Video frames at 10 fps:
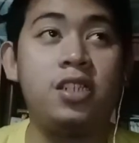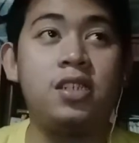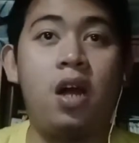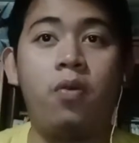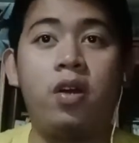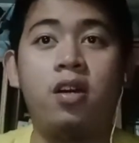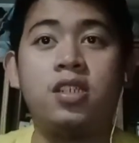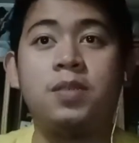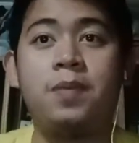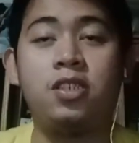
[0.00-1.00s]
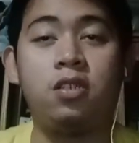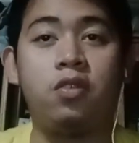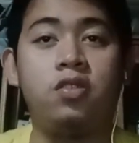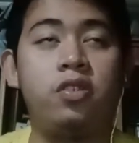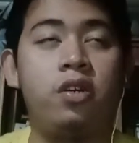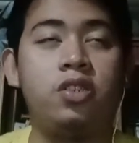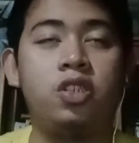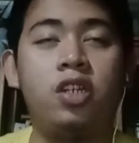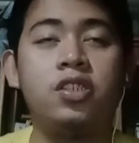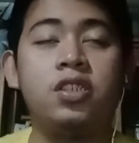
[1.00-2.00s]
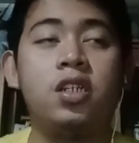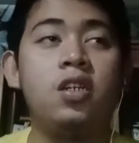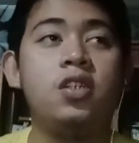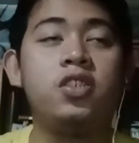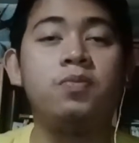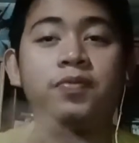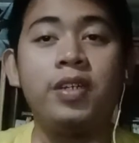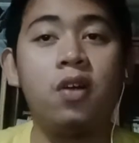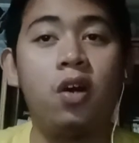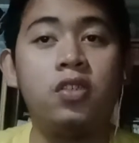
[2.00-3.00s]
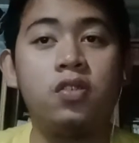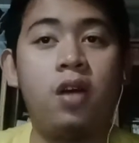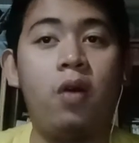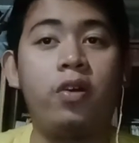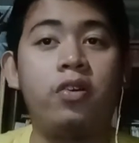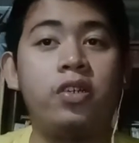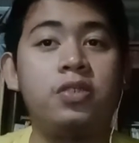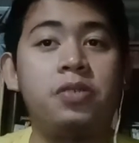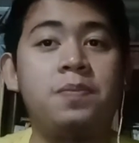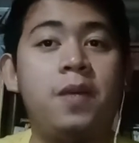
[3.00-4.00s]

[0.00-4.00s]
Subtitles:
So moving on to our nursing responsibilities before the procedure,